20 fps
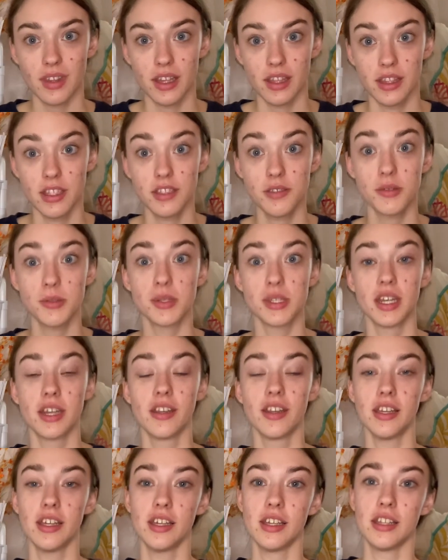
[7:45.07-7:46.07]
this was
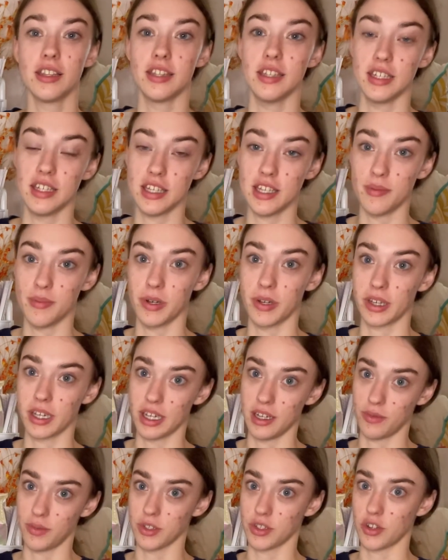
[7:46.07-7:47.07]
in the ebook and
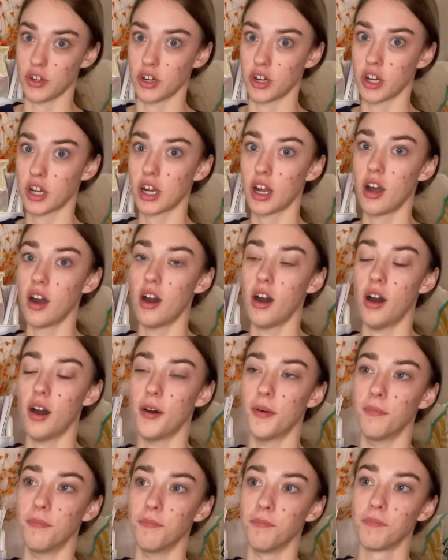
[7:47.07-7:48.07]
it was an ARC,
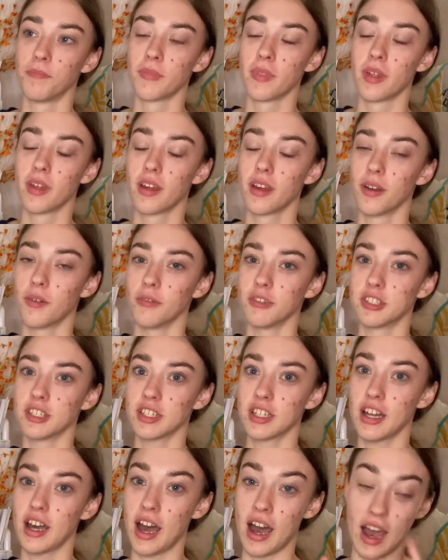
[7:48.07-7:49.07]
which
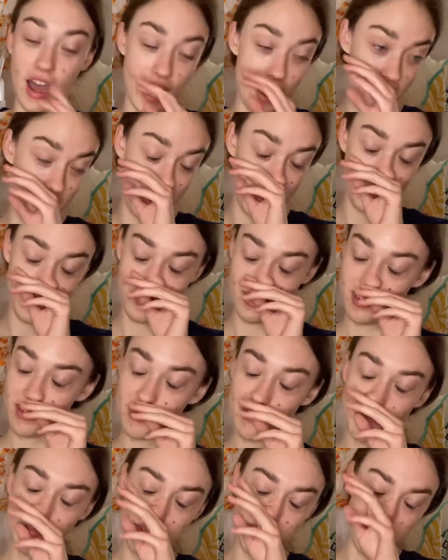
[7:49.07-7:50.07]
I
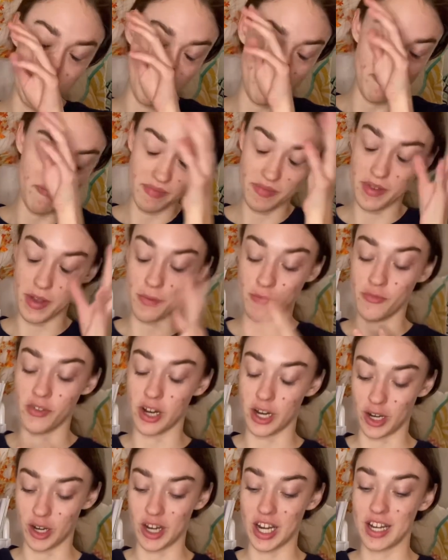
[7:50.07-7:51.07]
am
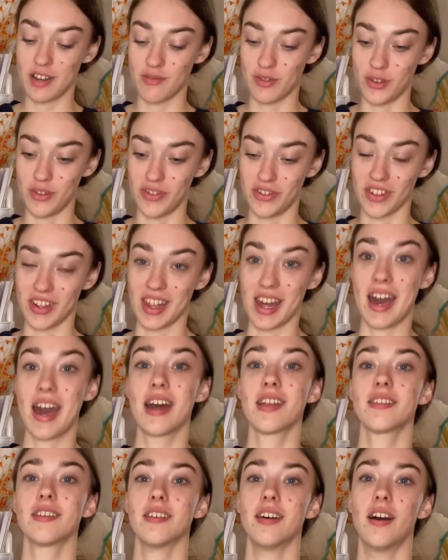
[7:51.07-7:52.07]
very grateful for
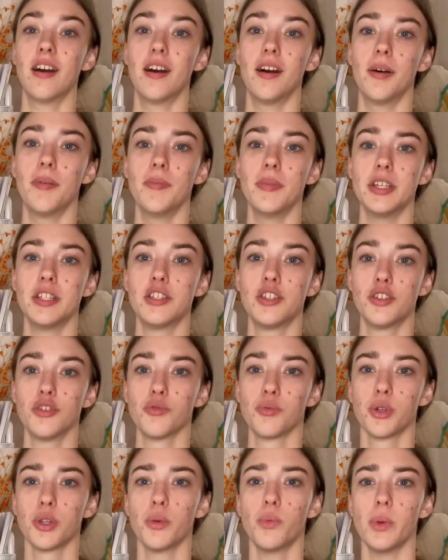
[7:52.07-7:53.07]
that. It's still
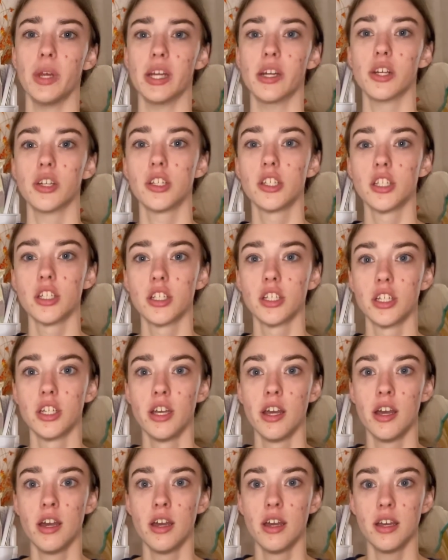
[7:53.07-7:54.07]
really weird
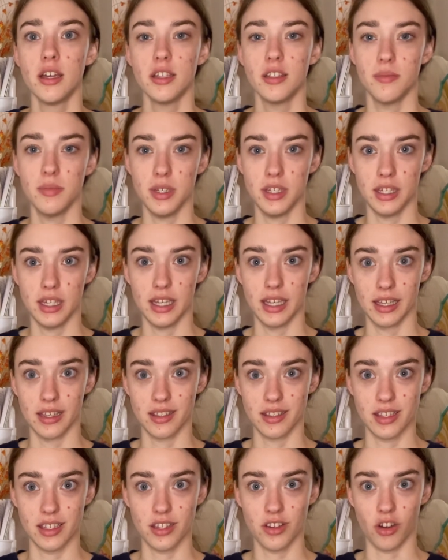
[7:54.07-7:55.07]
to be getting
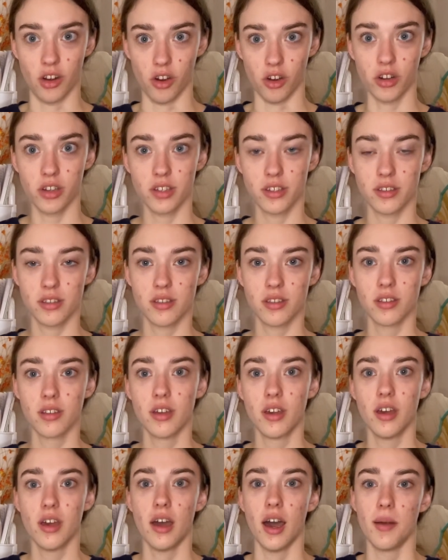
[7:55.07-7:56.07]
sent ARCs.
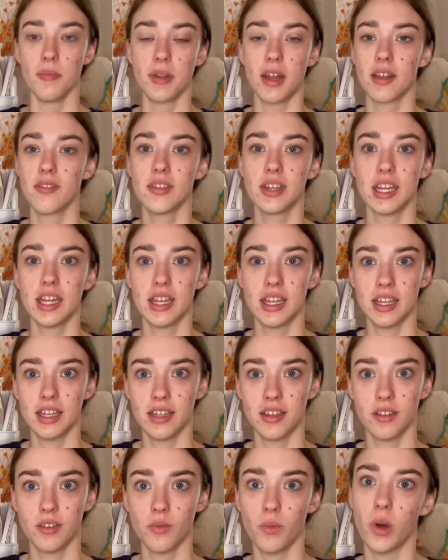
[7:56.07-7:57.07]
I'm not even
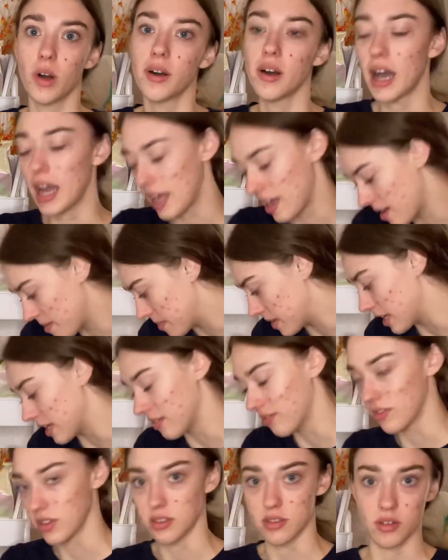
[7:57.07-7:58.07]
getting, well, I am
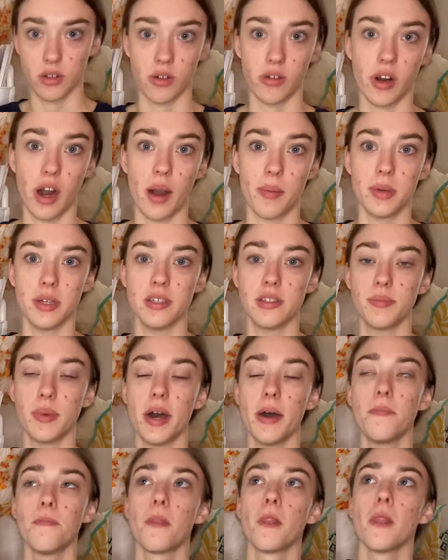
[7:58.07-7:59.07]
getting physical copies, but